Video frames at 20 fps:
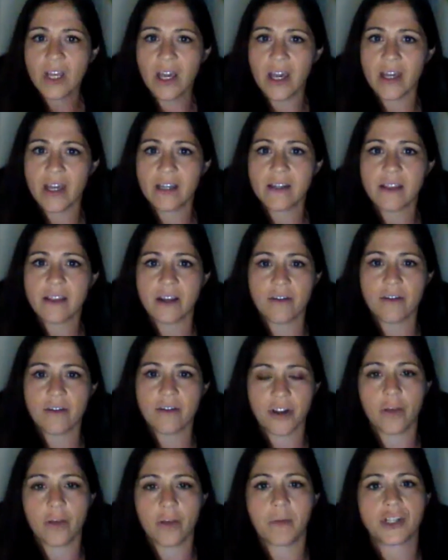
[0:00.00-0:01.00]
And they're
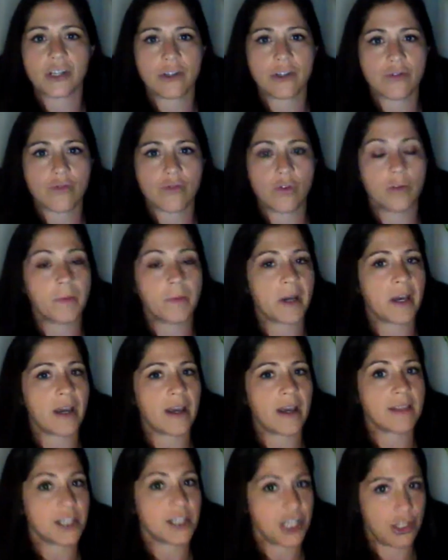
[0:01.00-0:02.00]
very much controlled
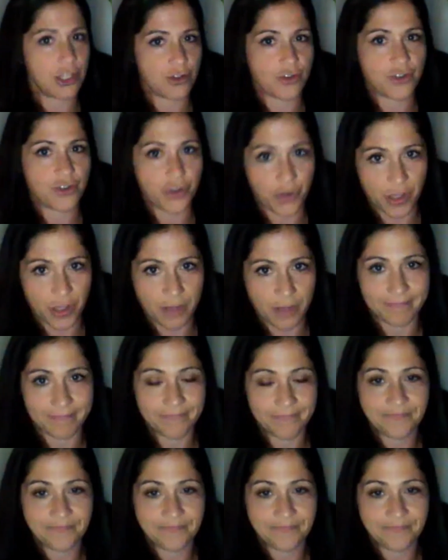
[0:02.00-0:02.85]
by the teachers union.